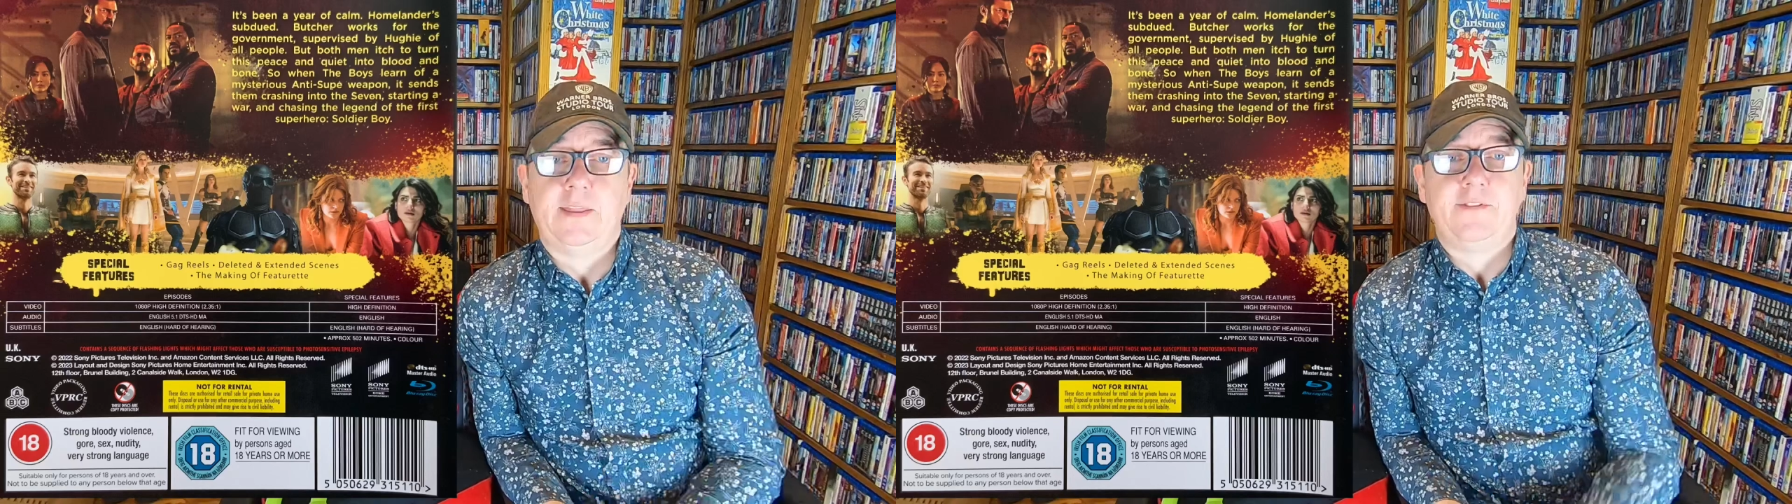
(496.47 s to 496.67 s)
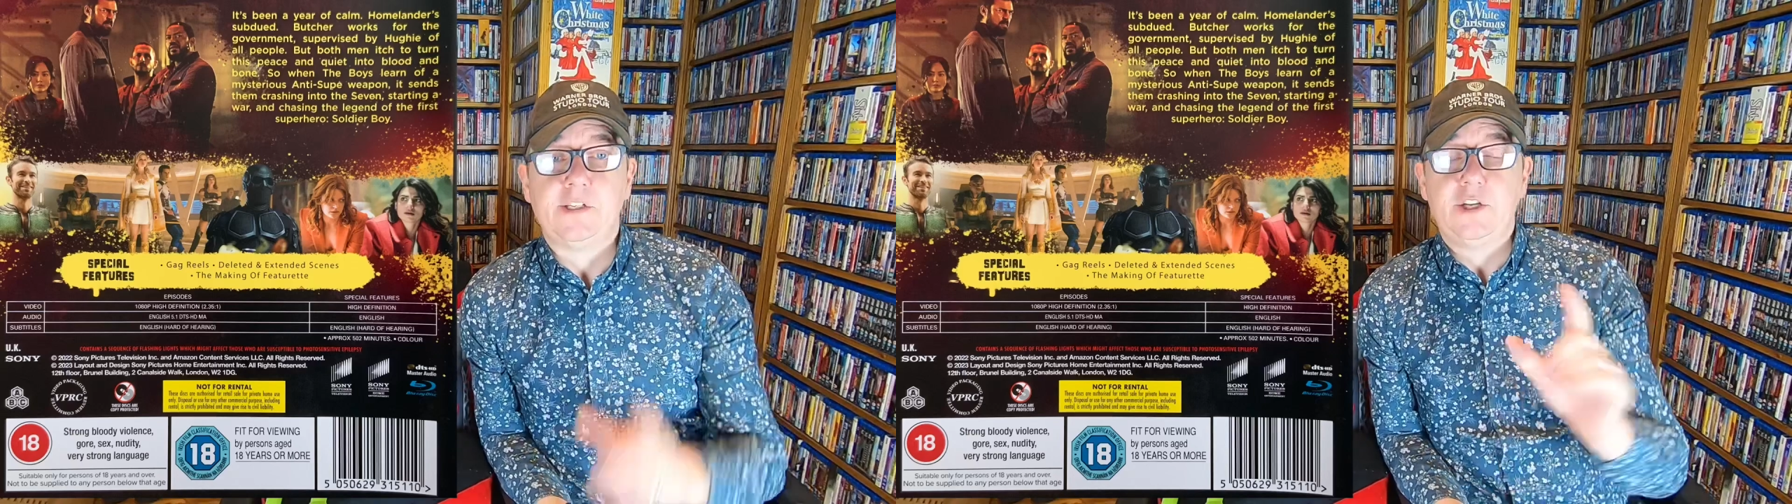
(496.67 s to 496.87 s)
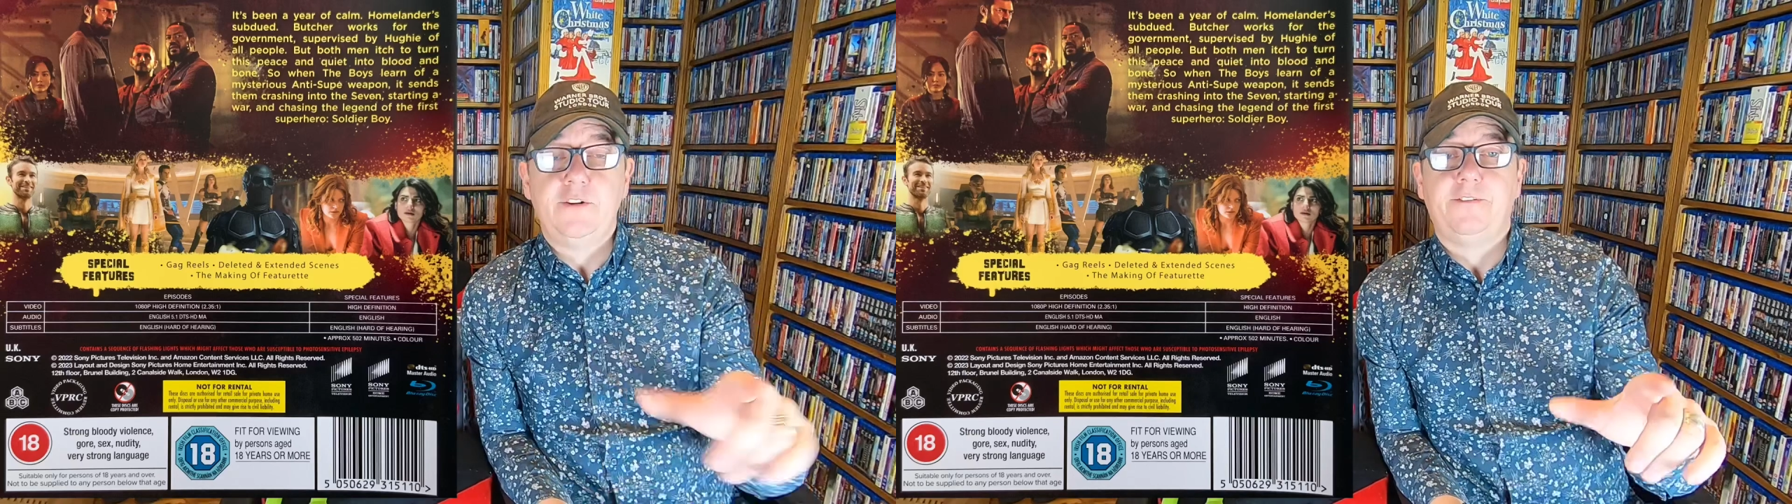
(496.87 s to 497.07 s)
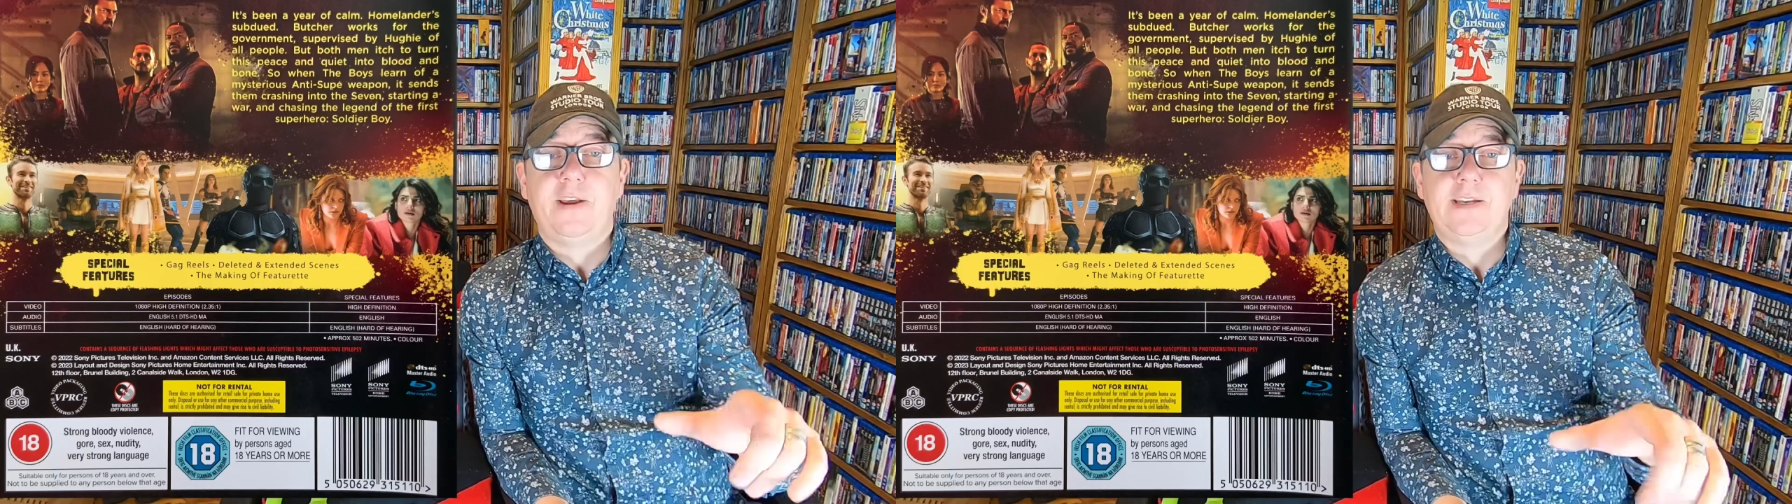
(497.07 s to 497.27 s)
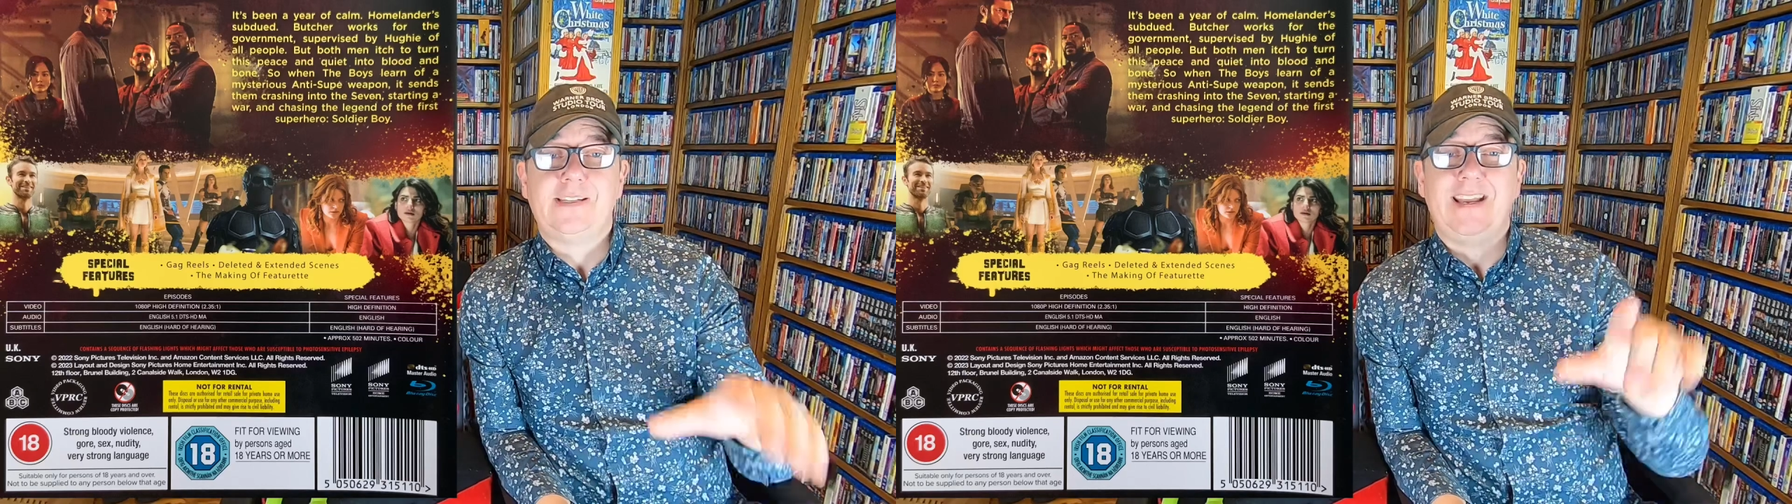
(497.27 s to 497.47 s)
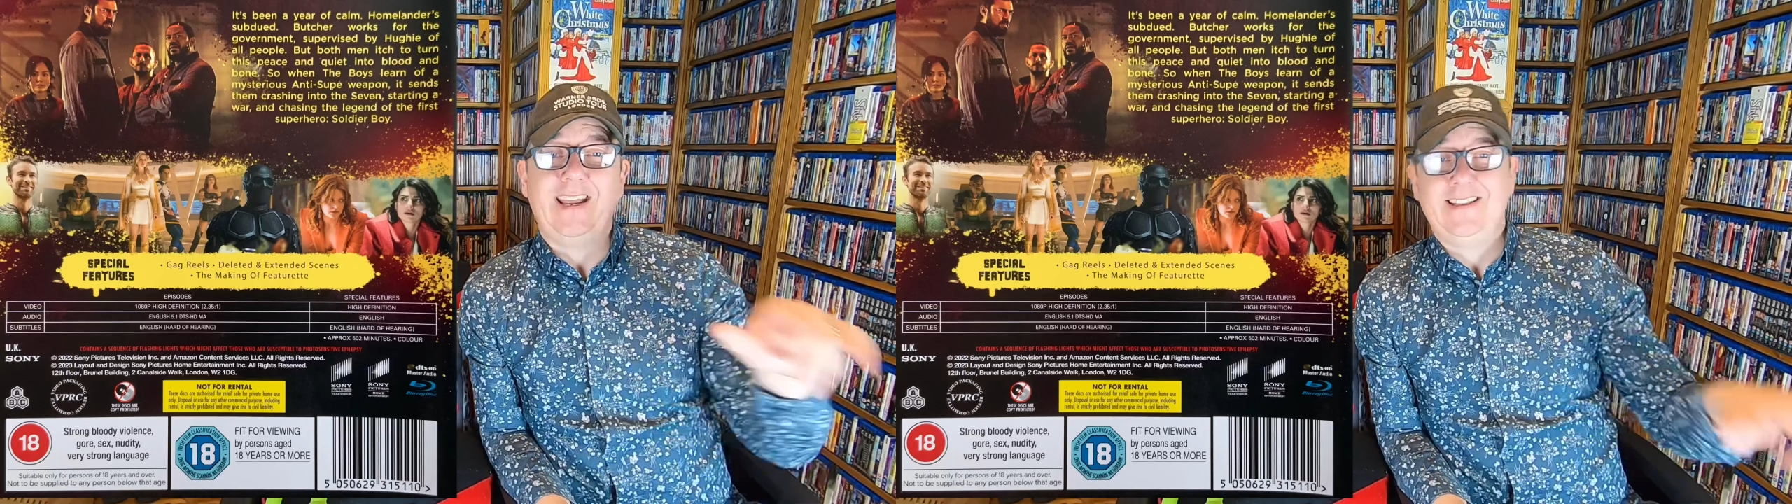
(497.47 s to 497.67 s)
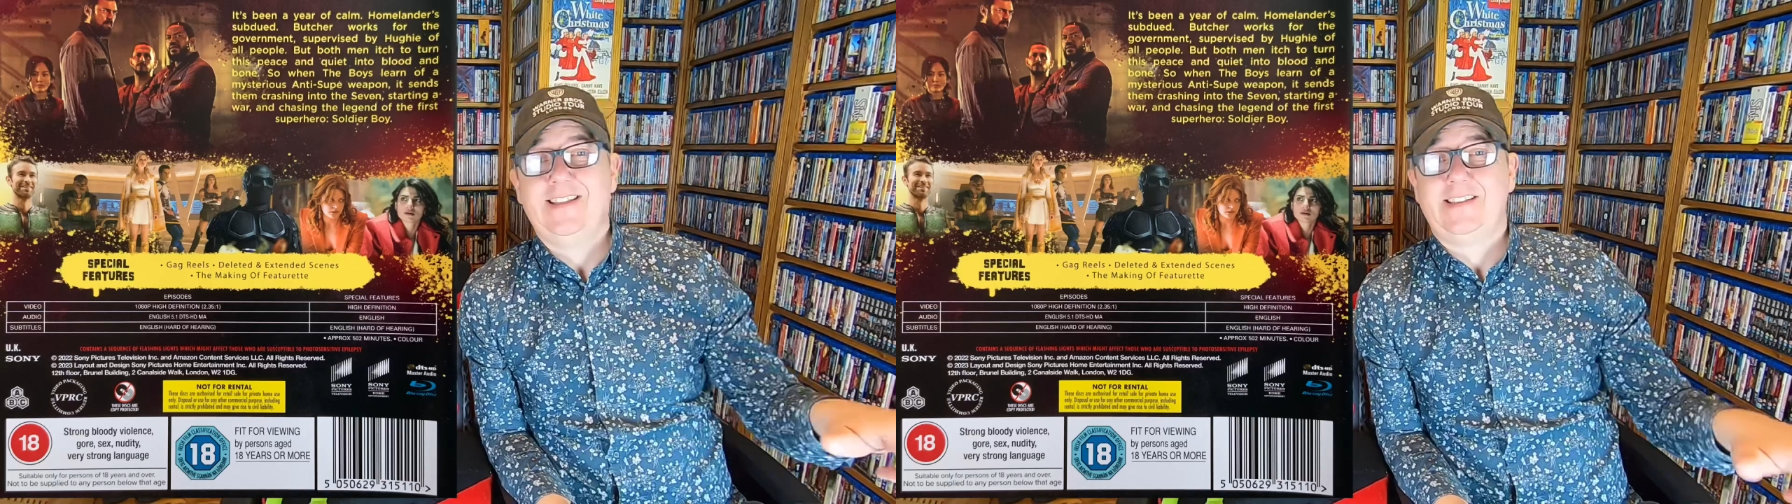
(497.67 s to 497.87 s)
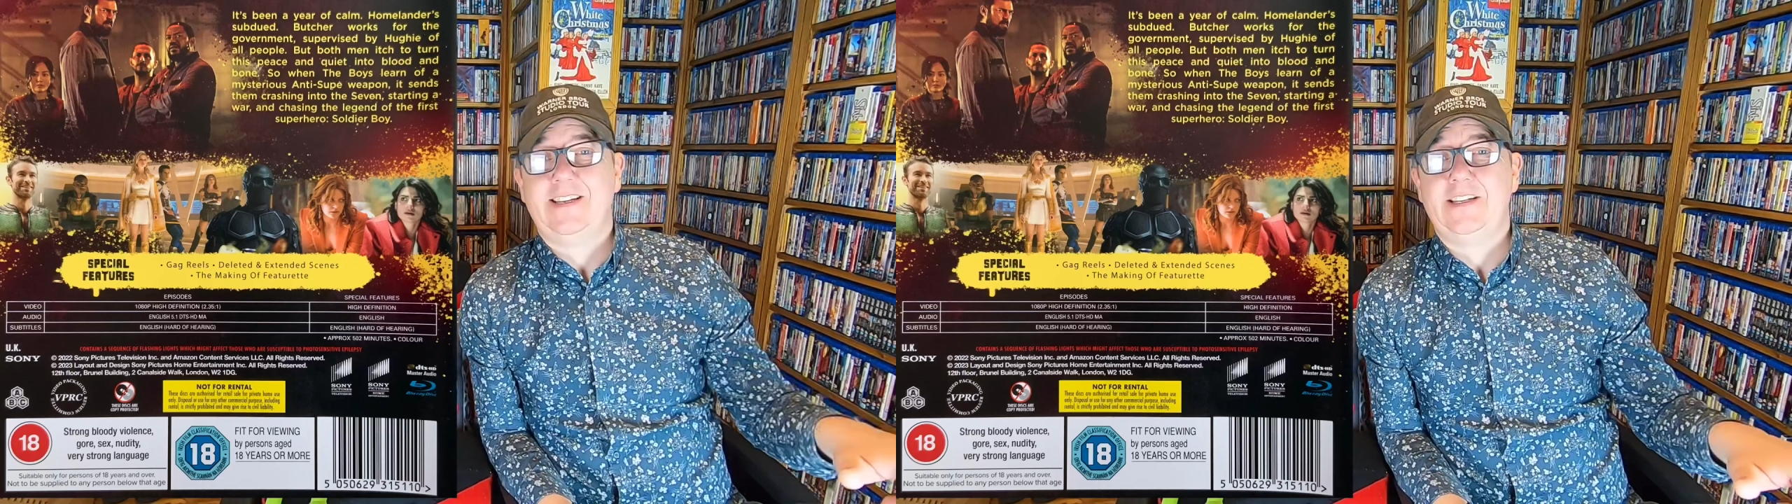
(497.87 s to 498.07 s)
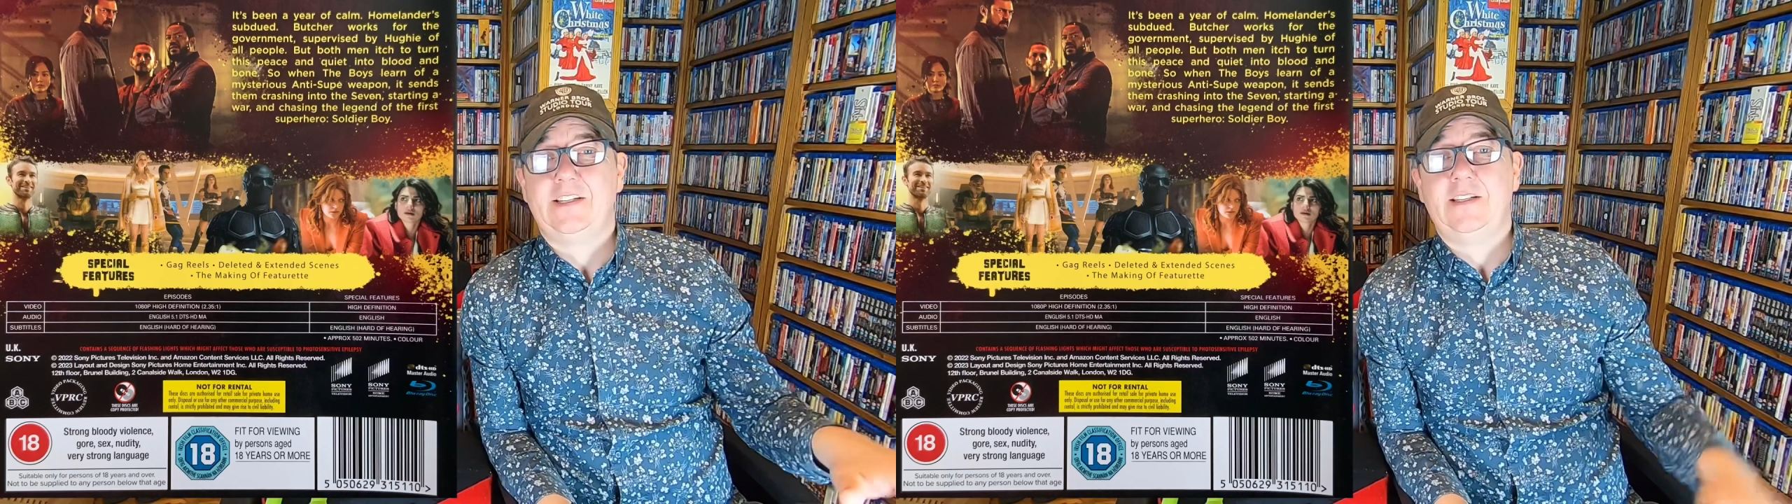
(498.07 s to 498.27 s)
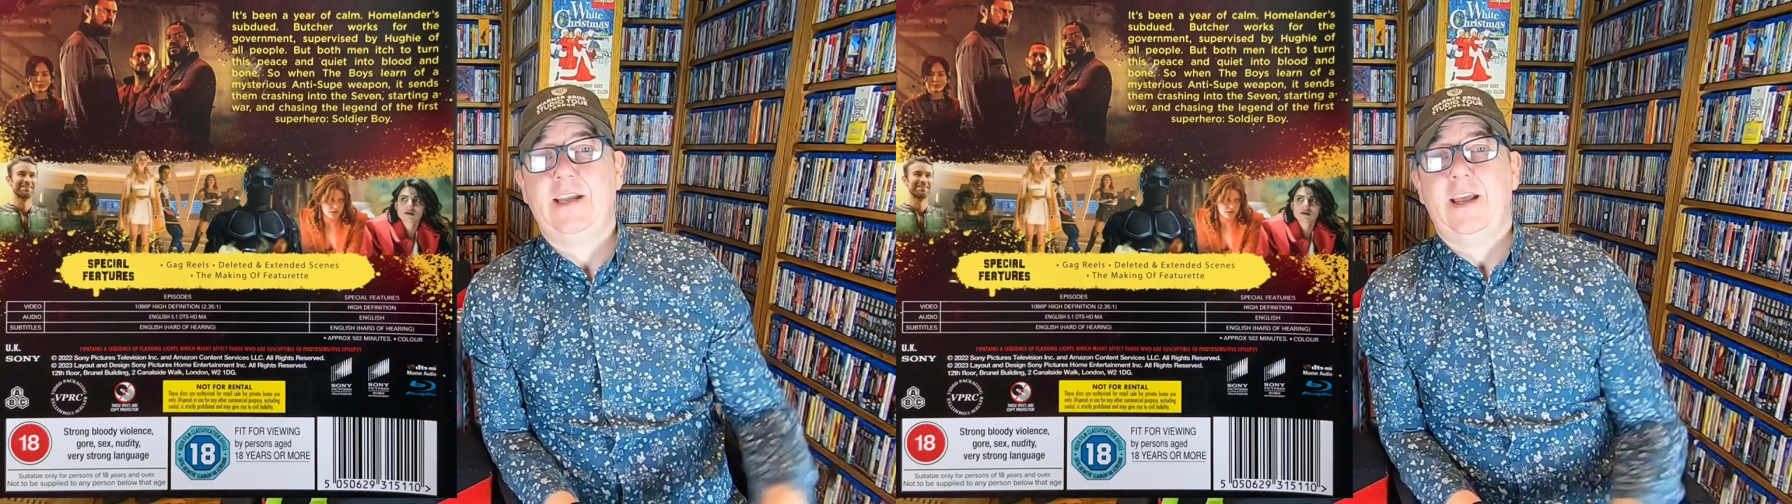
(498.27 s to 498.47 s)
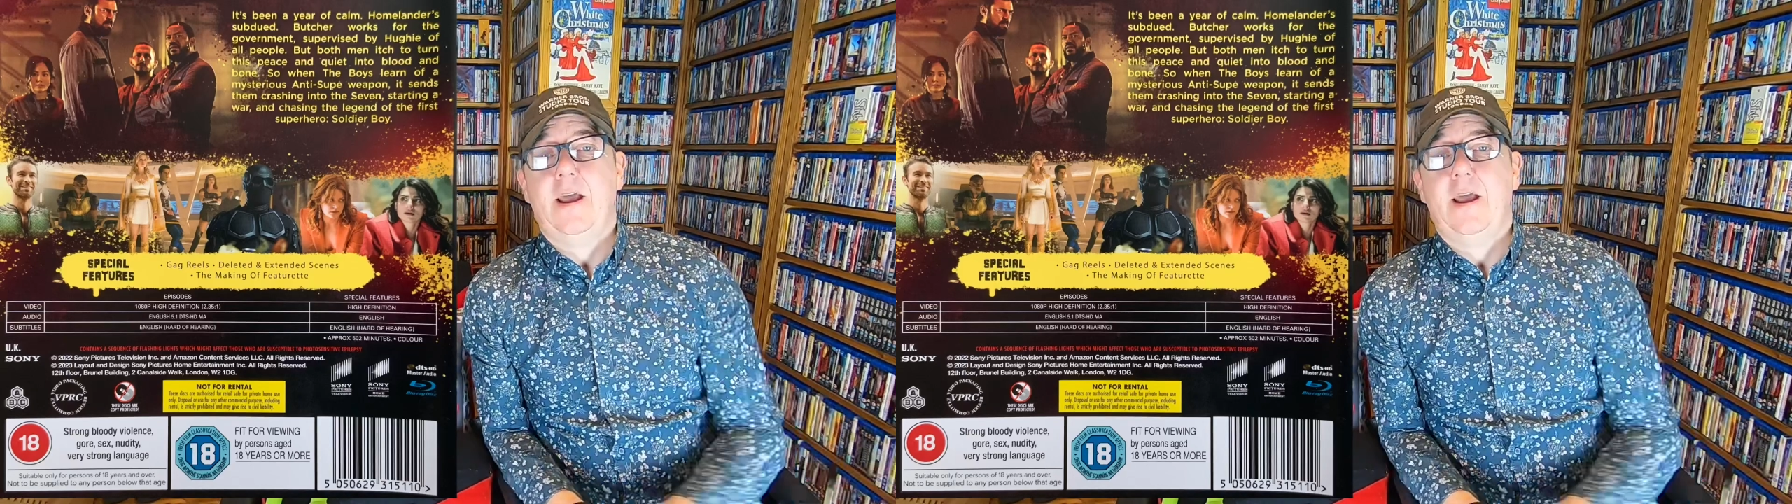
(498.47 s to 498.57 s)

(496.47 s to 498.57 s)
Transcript: There is a new face in this season,